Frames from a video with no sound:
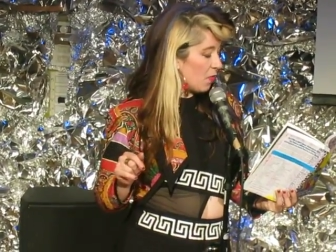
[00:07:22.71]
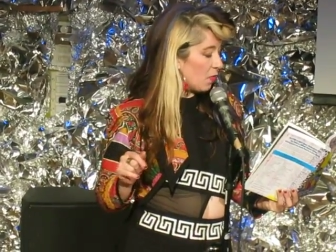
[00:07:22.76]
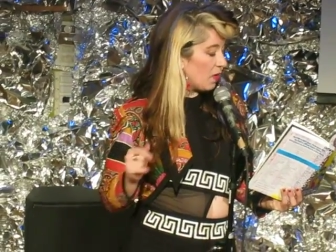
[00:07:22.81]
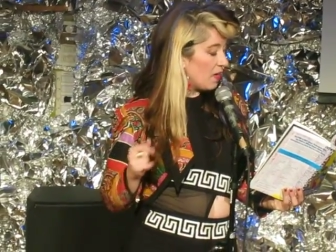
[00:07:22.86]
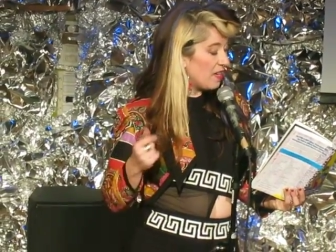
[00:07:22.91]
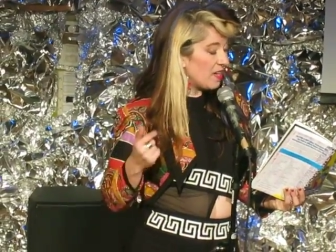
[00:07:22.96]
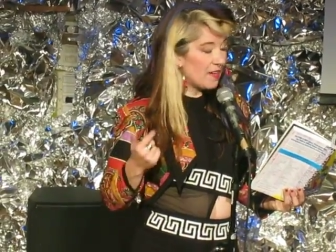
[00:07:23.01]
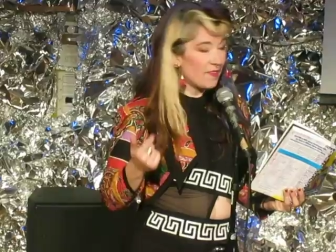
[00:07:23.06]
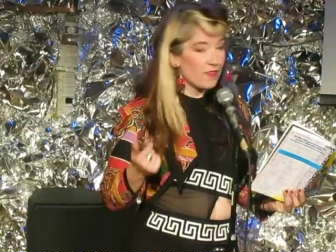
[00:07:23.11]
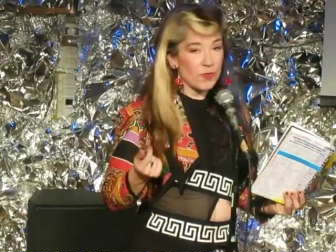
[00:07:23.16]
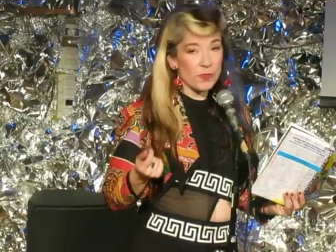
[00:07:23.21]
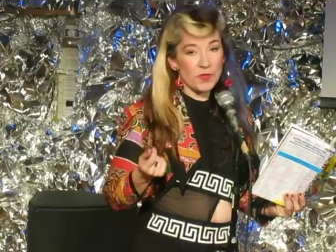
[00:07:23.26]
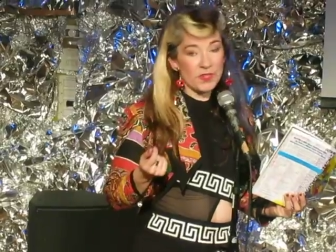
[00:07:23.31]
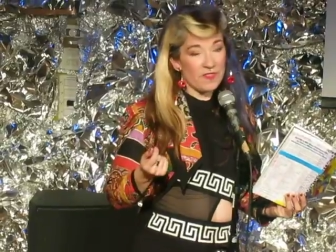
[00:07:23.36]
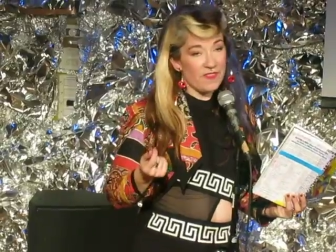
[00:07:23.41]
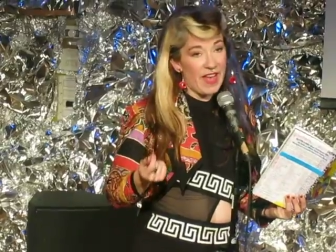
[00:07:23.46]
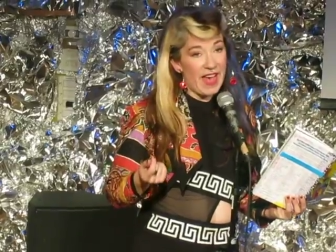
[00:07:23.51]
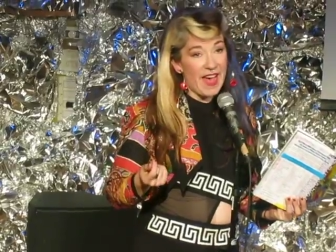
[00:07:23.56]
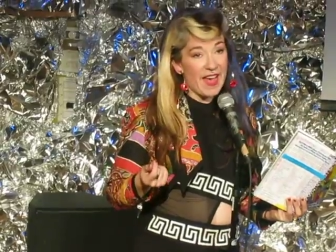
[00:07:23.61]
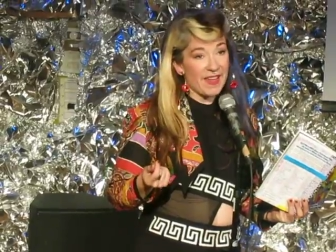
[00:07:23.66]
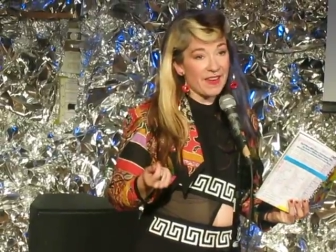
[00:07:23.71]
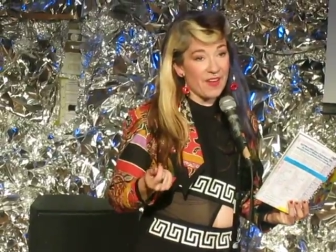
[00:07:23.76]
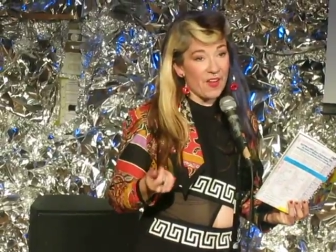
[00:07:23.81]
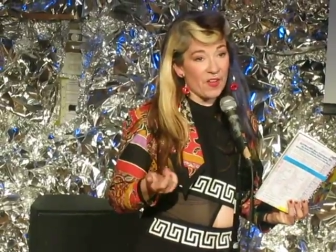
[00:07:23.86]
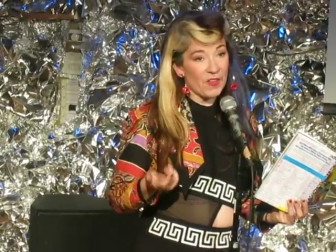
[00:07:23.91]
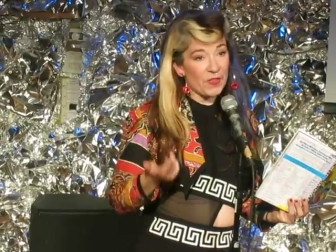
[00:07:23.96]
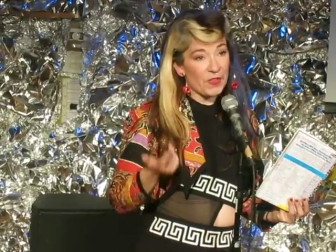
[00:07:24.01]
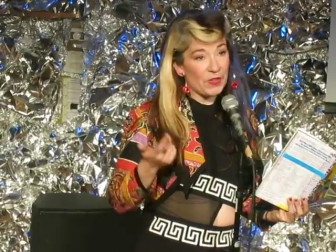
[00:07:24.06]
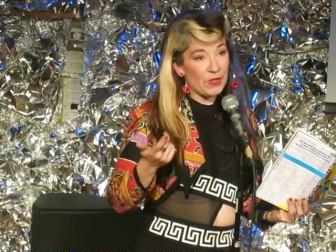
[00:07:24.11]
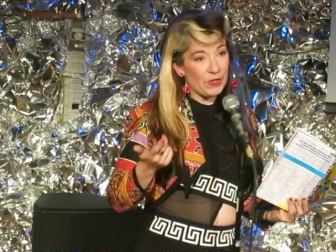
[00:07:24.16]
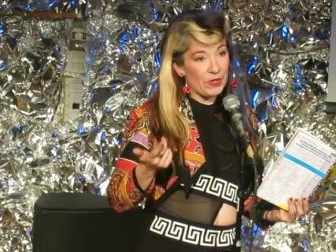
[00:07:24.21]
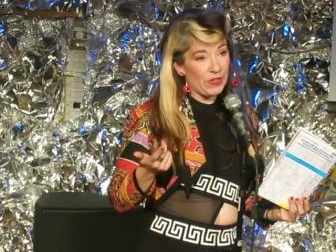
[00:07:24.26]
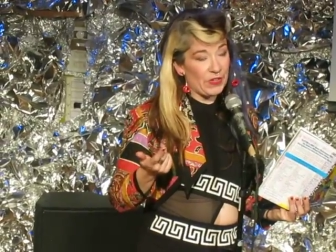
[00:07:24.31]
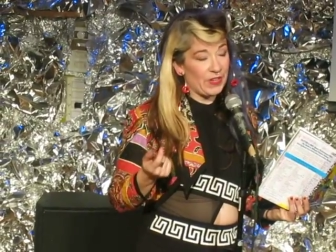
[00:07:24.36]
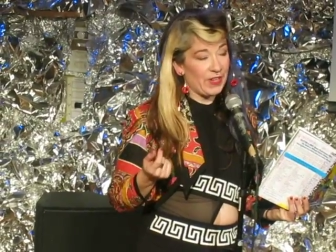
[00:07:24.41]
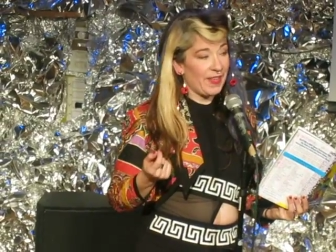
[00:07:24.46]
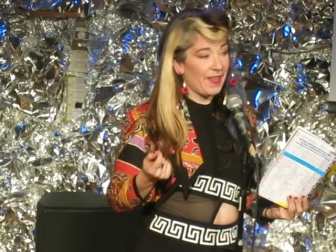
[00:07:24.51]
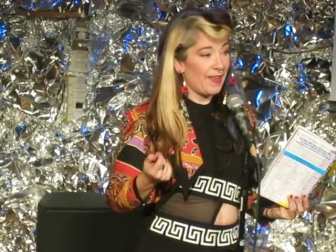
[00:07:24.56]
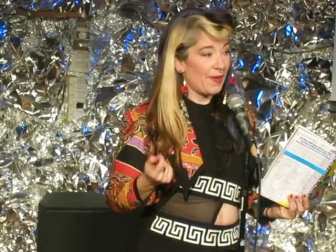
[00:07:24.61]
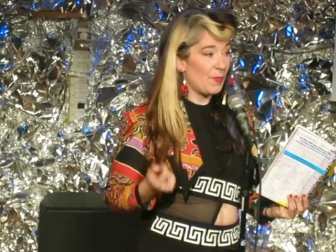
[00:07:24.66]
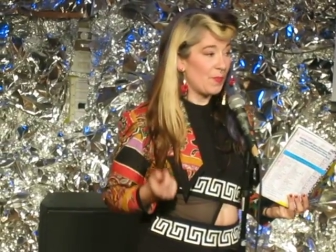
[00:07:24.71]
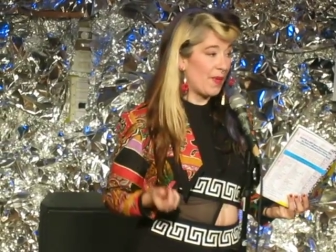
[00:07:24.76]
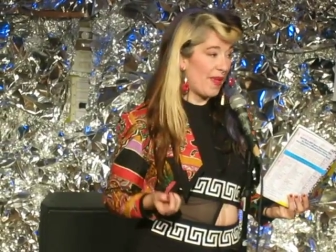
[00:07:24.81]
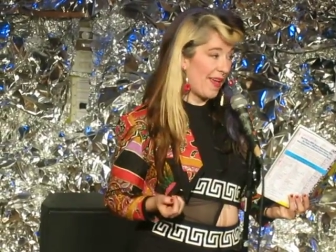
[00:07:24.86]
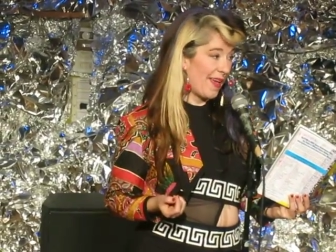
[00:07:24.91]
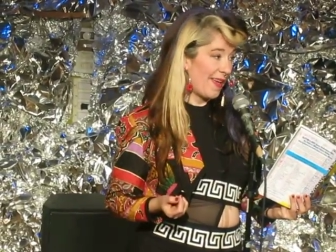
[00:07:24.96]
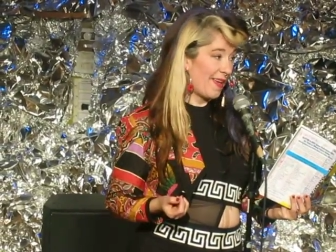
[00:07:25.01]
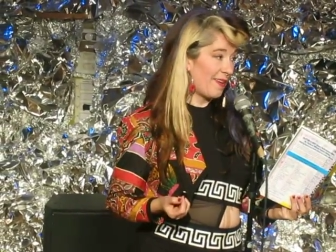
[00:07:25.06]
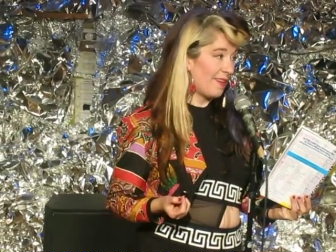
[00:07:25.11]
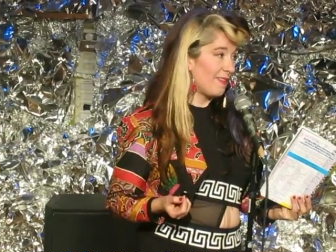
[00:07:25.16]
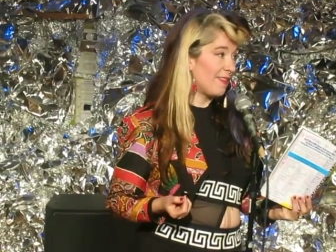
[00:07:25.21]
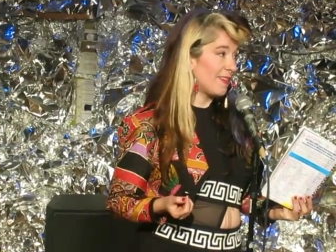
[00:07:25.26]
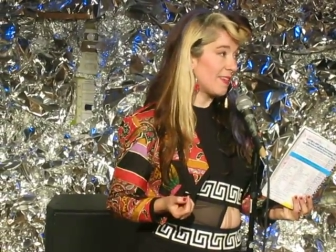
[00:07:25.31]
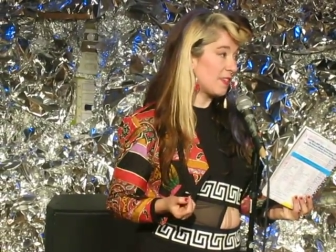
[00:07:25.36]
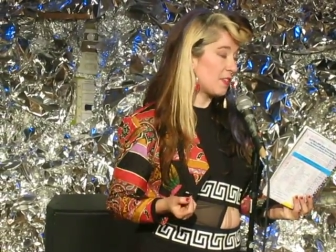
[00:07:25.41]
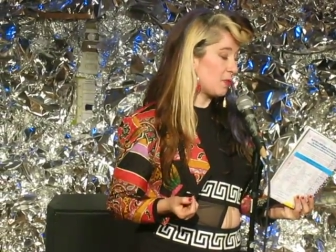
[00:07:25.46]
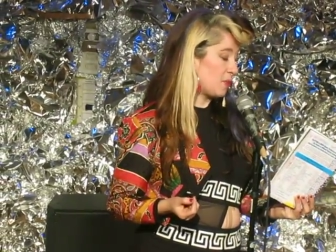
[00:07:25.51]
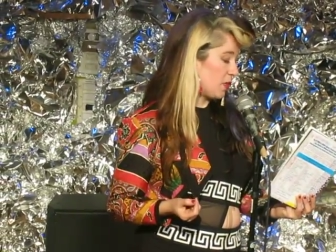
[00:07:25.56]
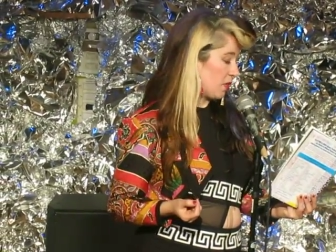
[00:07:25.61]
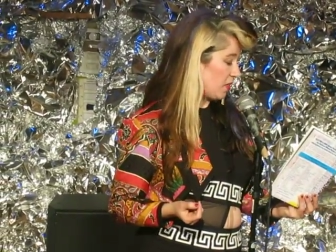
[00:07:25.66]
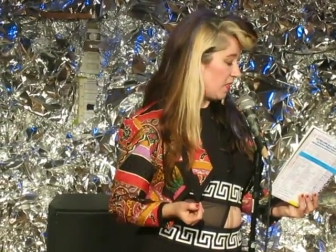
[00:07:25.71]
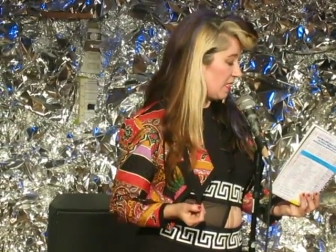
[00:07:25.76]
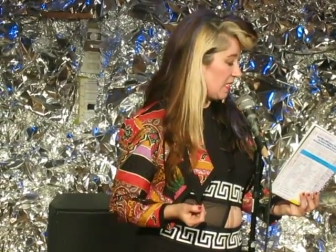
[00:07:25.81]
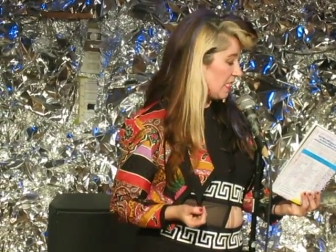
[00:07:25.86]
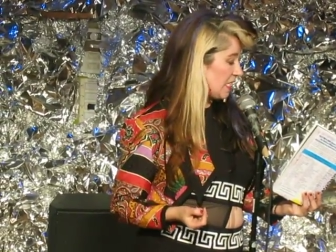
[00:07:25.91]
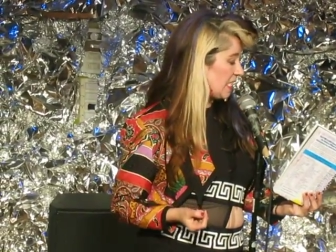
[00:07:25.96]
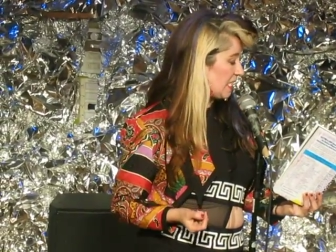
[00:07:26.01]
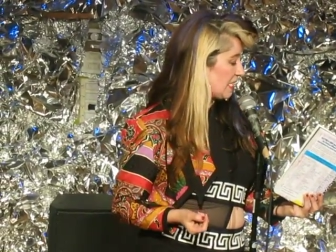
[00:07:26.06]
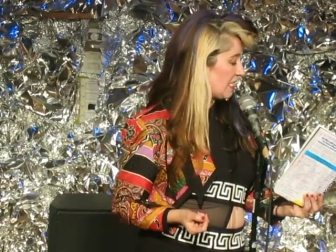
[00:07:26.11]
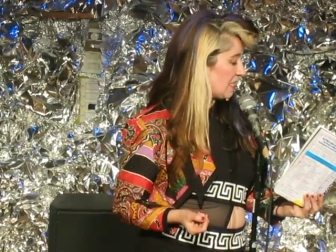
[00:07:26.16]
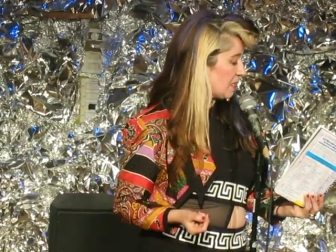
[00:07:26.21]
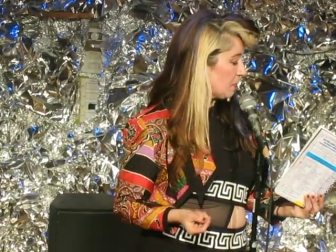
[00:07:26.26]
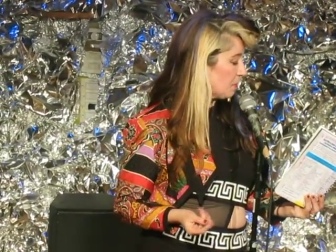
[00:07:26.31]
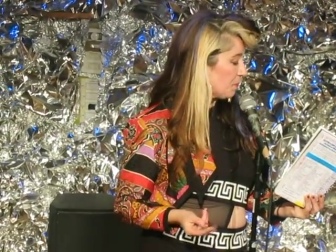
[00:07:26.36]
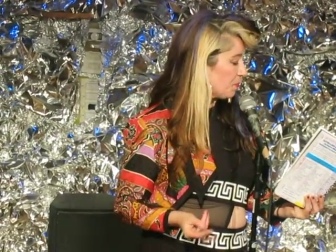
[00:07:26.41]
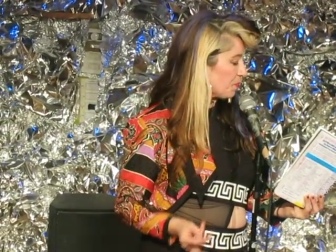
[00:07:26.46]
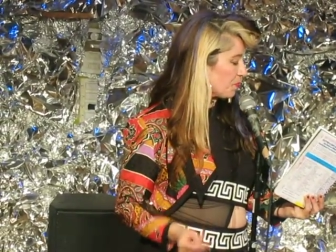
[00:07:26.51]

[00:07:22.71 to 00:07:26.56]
we never would have had all the good and bad experiences.